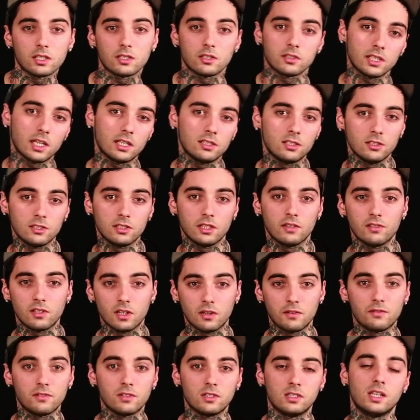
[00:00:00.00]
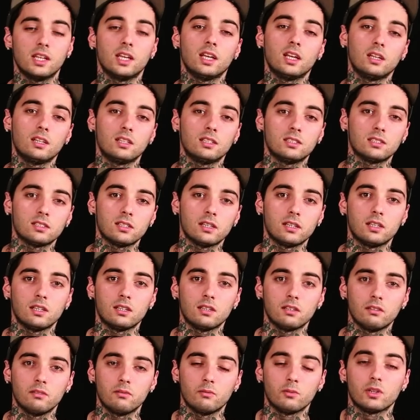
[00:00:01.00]
like their tattoo they've done for the day, and it's
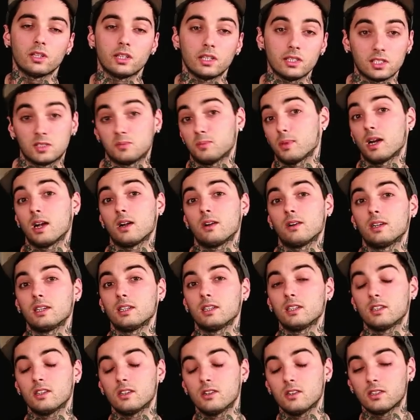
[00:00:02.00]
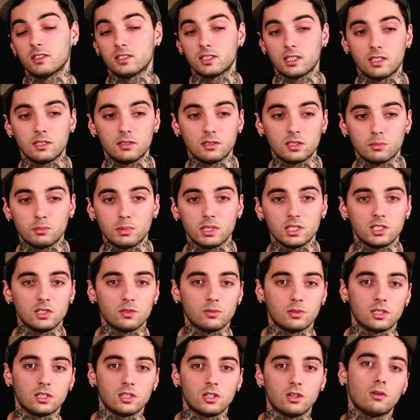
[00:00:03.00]
like really inspiring, you know, because then it just makes
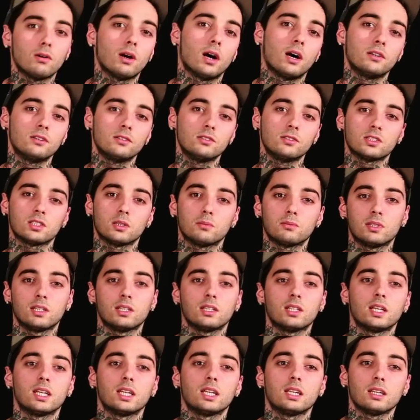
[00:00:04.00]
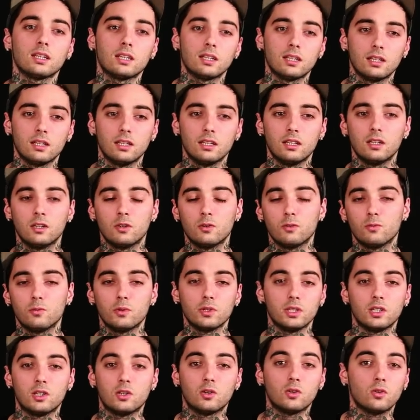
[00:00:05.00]
you want to go out and do something like
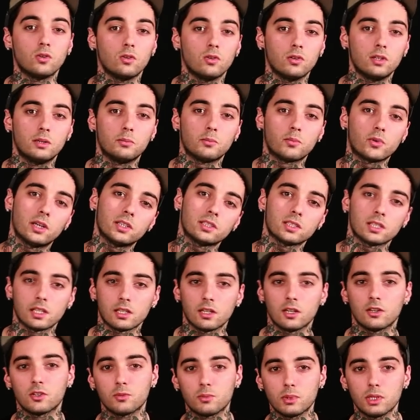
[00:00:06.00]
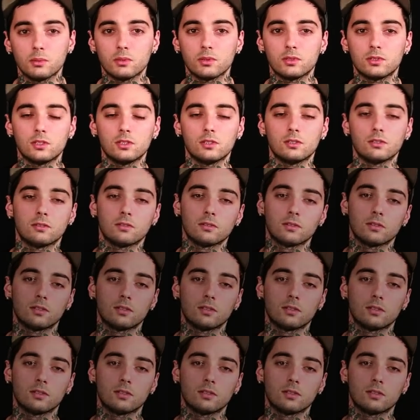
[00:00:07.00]
really cool and impress like other people too.